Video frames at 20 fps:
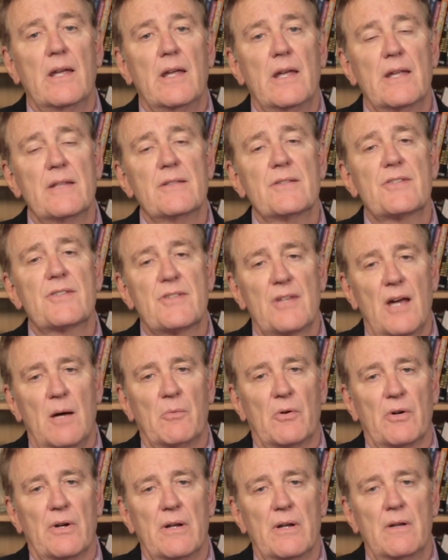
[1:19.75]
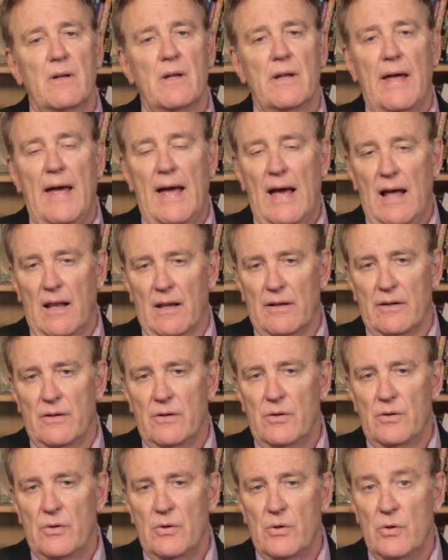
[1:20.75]
In summary,
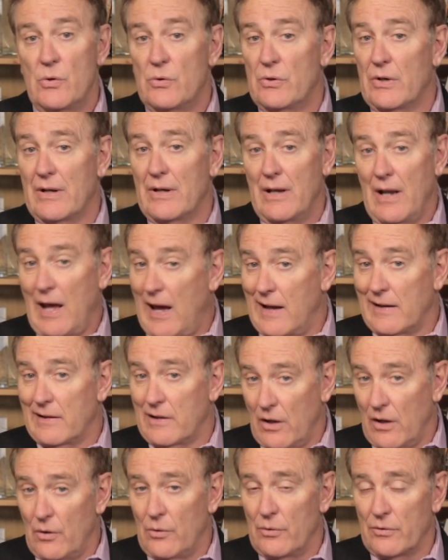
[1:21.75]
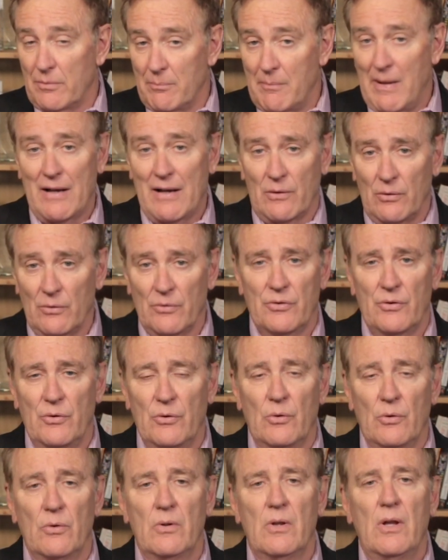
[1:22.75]
Allen, who did not go to medical
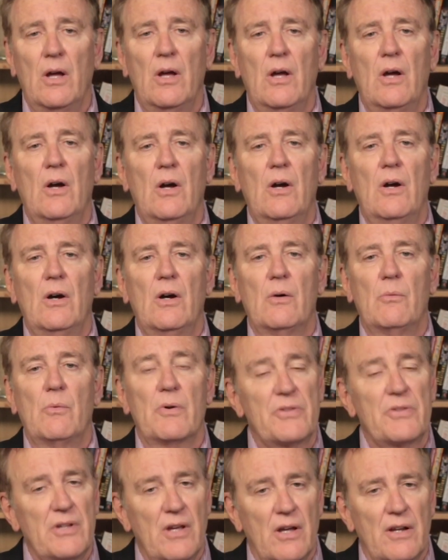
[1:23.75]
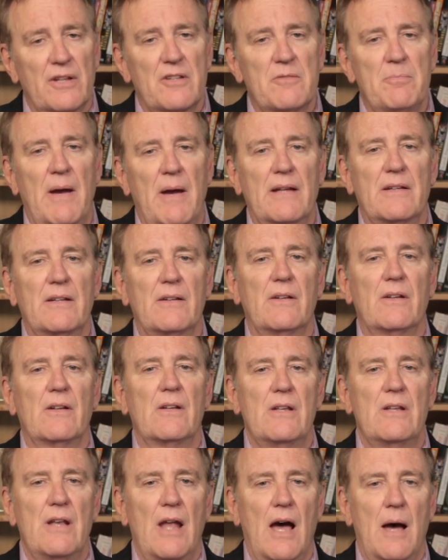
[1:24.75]
school, was the unexpected
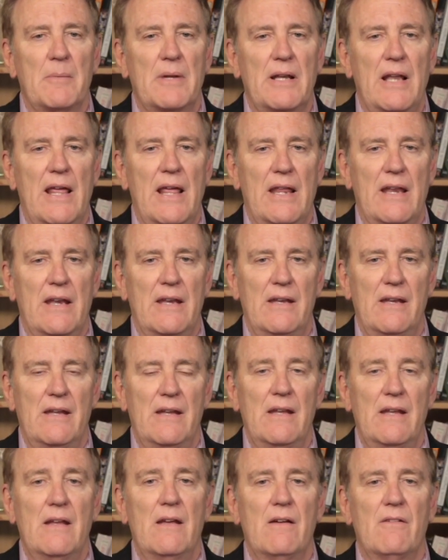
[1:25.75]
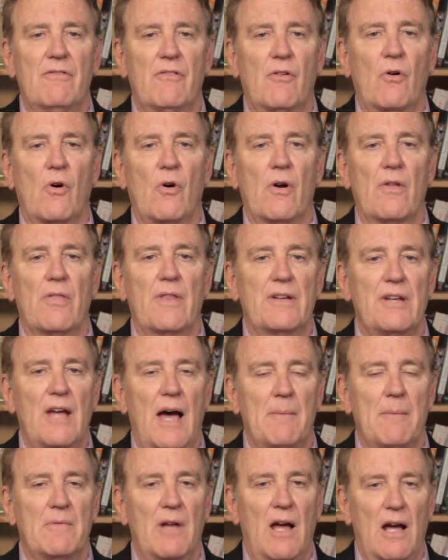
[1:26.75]
nominee for the
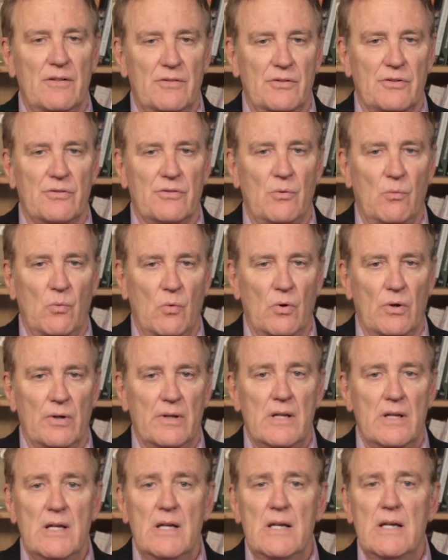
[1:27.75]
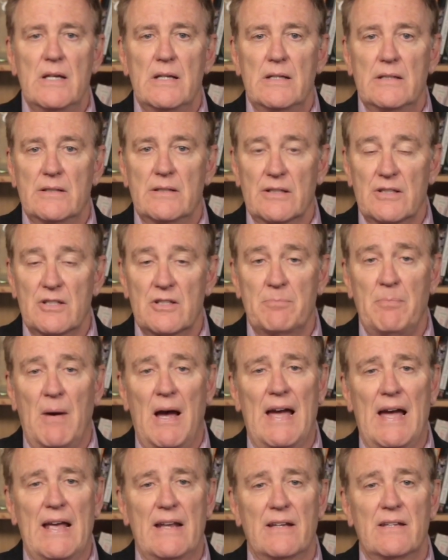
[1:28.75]
Top Doctors Award,
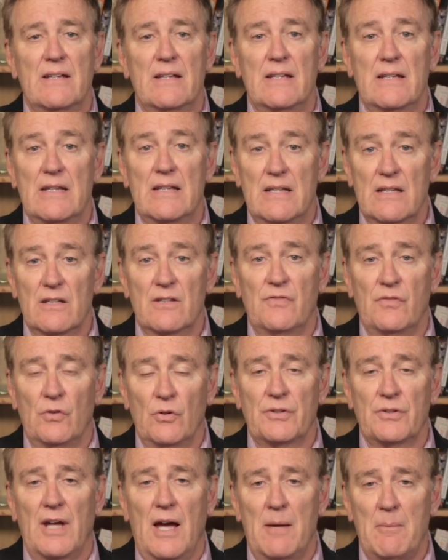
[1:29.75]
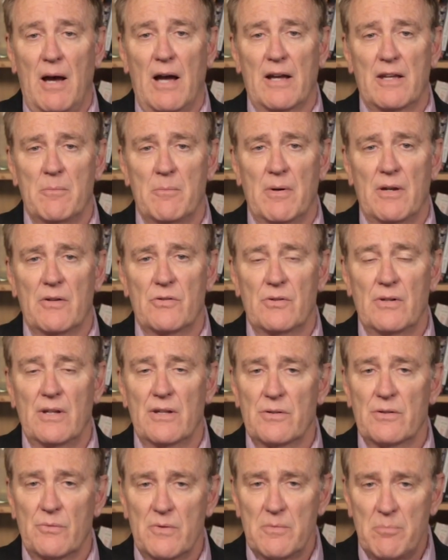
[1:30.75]
despite his full-time occupation
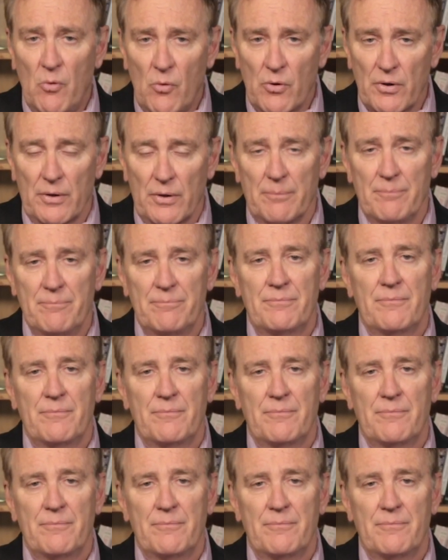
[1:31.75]
as a reporter.